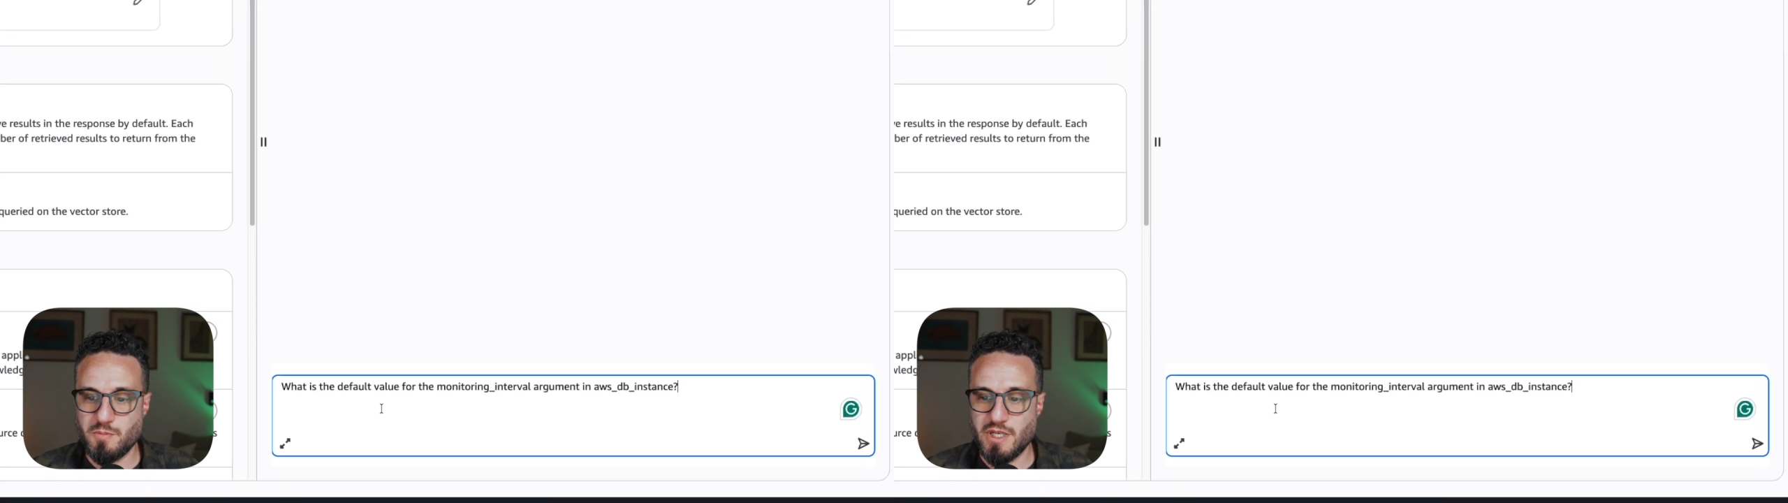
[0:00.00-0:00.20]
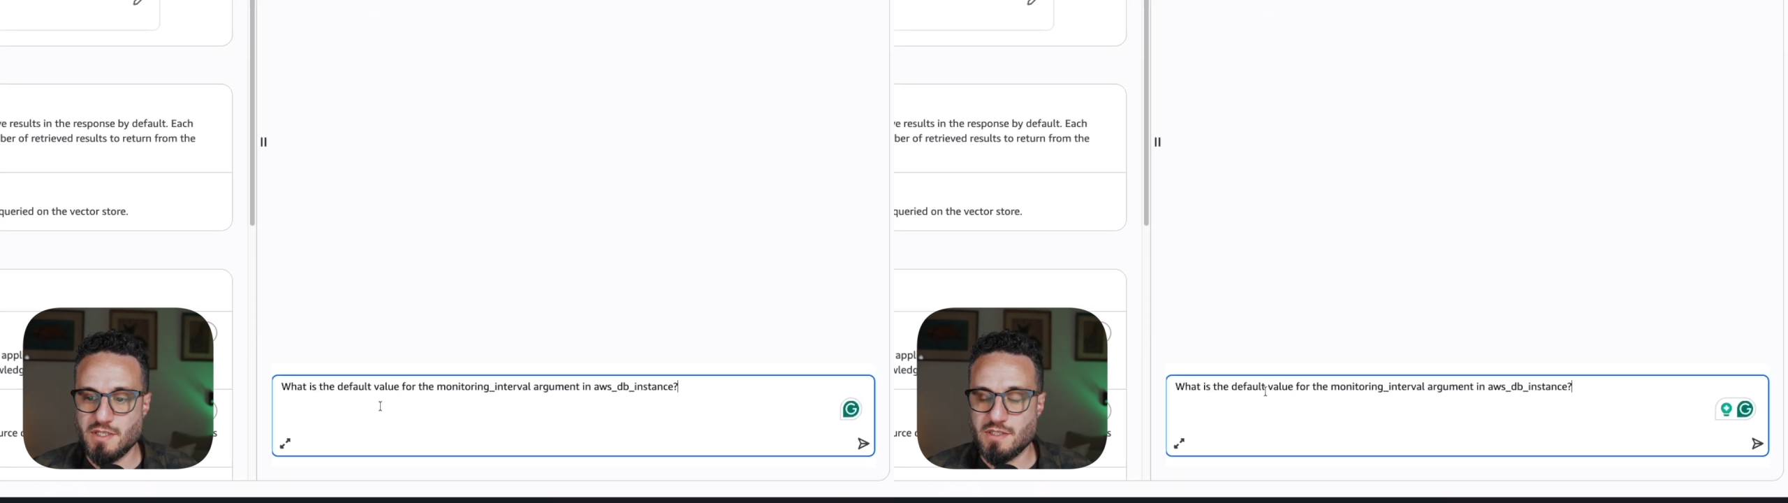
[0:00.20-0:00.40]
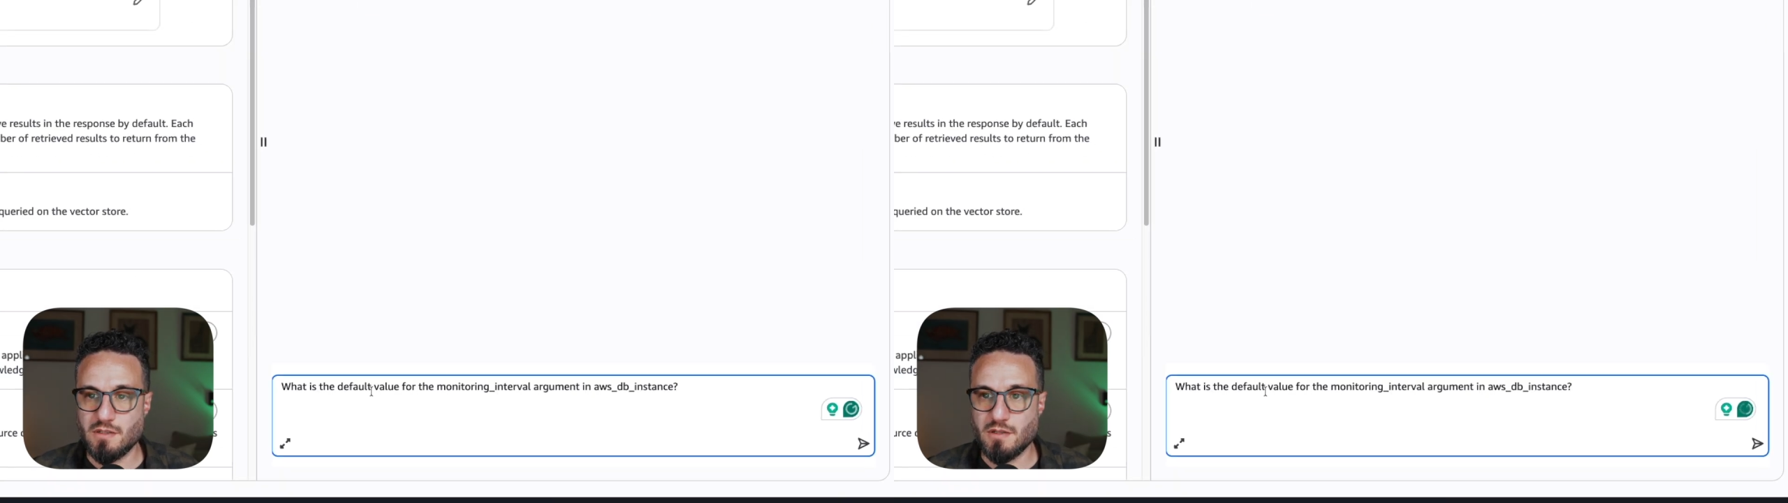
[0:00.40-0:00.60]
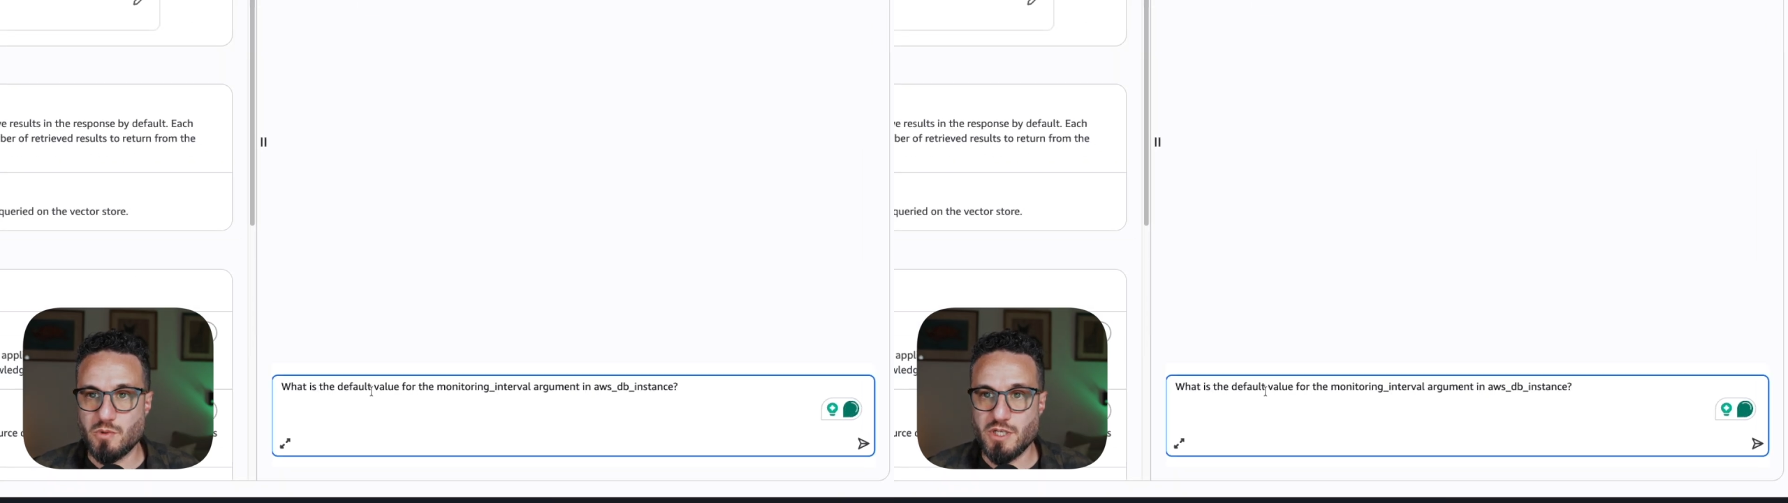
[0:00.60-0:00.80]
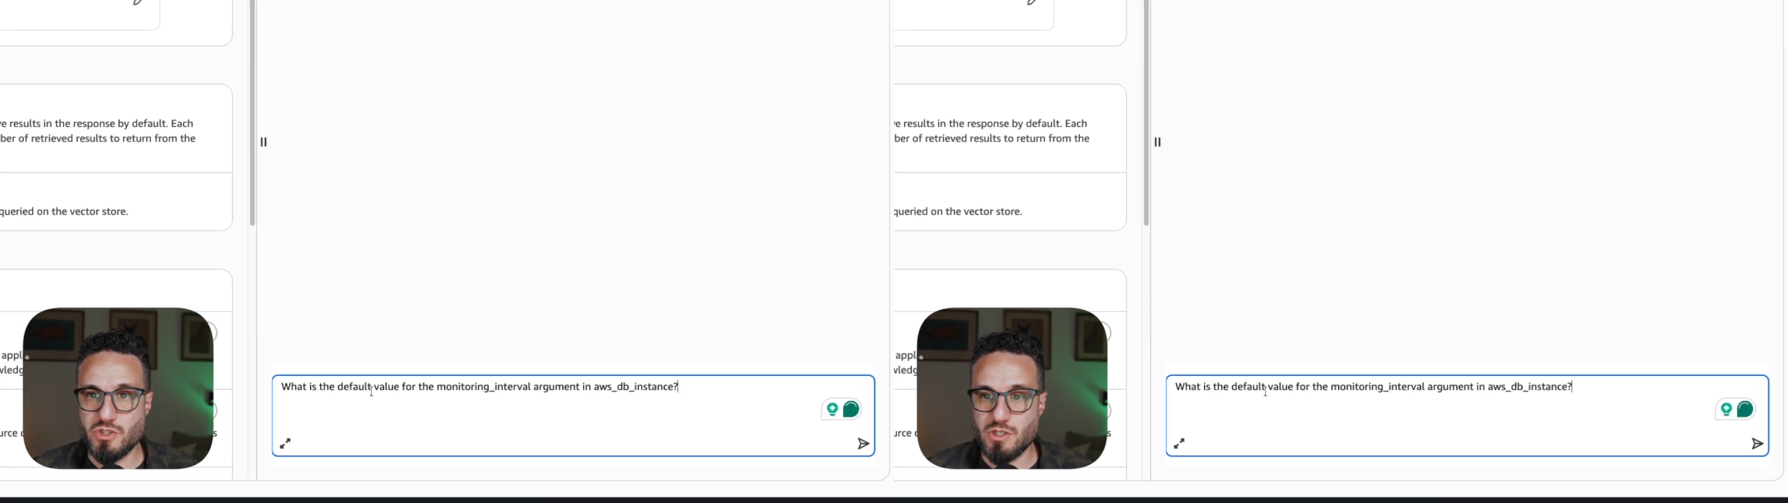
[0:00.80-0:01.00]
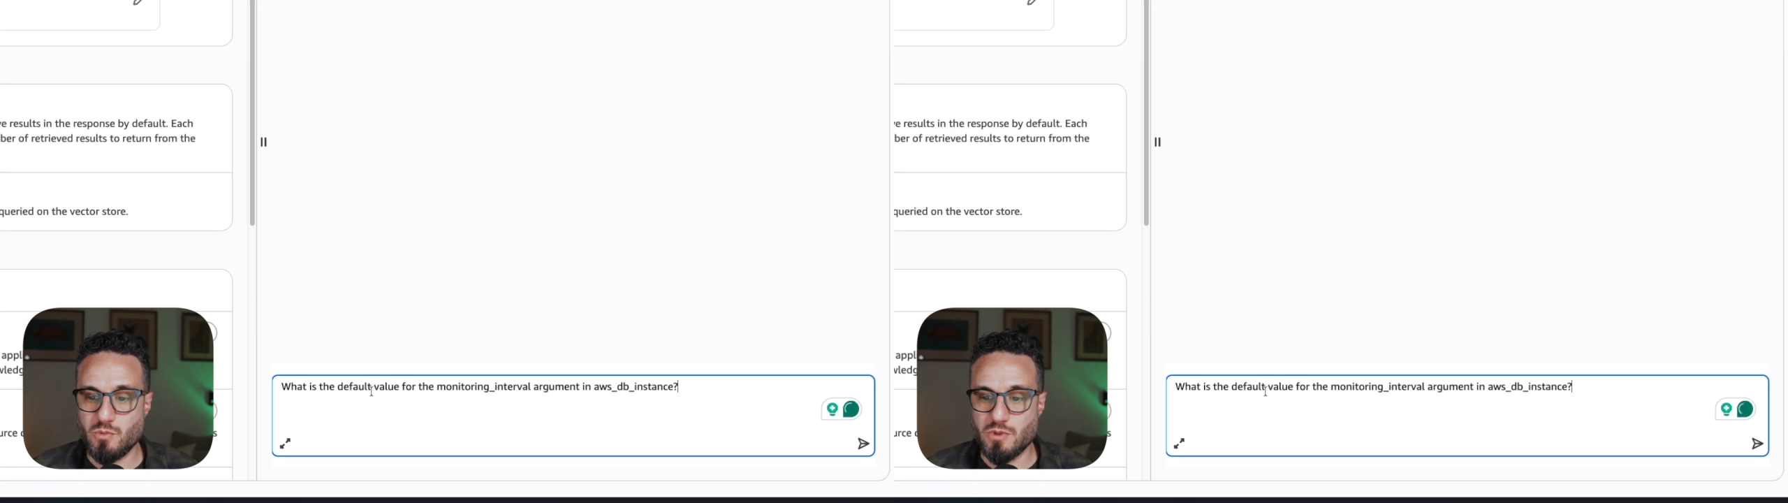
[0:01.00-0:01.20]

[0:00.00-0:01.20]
paste in the question.